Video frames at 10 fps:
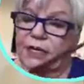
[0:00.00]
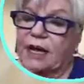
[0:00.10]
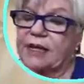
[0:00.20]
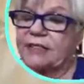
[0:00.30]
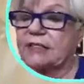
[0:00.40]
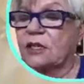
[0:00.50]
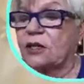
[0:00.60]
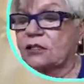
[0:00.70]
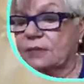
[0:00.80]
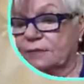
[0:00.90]
I saw
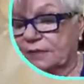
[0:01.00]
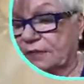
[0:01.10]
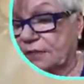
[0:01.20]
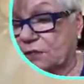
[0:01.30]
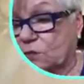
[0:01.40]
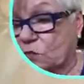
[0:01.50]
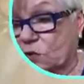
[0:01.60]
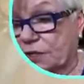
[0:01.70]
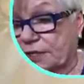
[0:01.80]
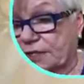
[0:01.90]
something this morning